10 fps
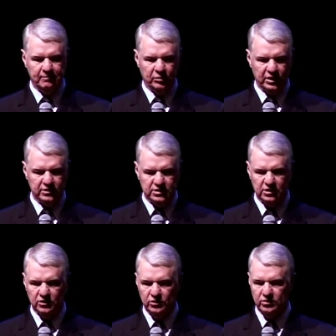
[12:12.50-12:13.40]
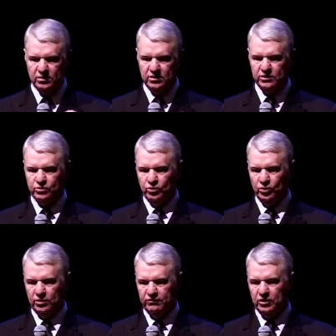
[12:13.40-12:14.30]
But until there is
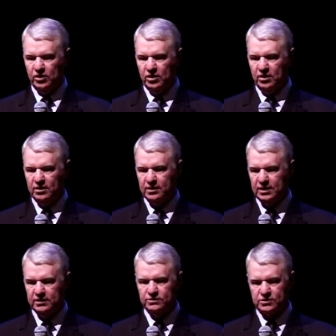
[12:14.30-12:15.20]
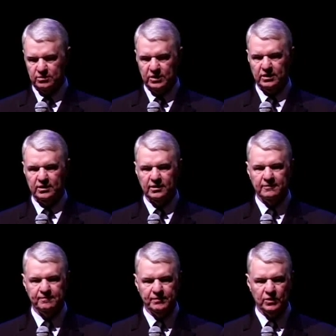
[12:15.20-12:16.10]
rule of law in Somalia,
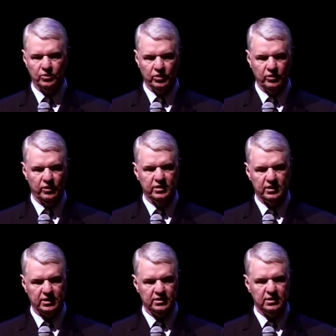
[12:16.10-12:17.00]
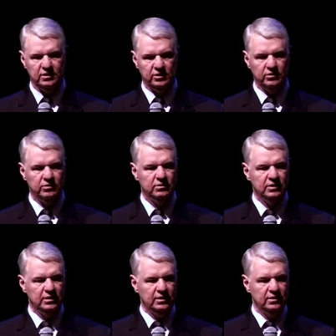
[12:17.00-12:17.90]
we're going to continue
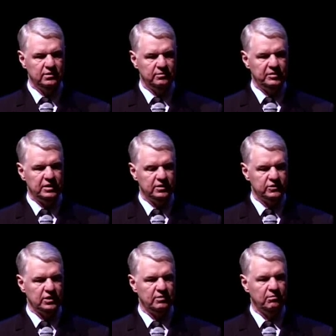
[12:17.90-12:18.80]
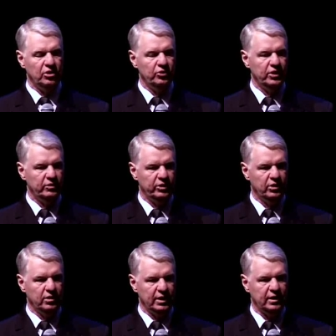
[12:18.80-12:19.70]
to be in the same mode that we
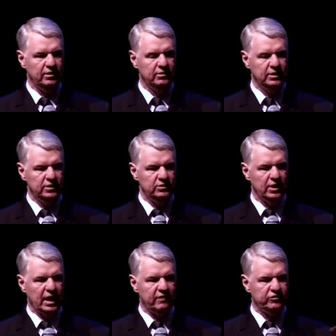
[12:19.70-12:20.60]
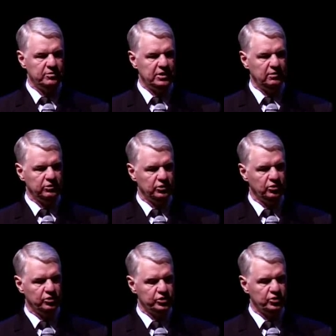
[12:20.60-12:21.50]
are now. You have to be able to
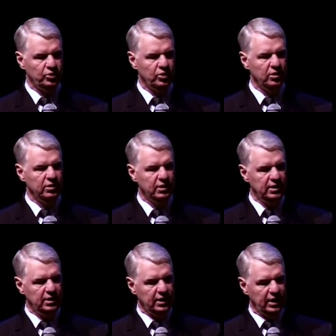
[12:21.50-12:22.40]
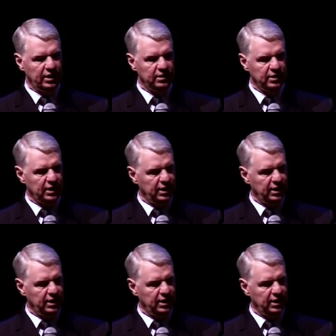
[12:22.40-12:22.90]
go ashore and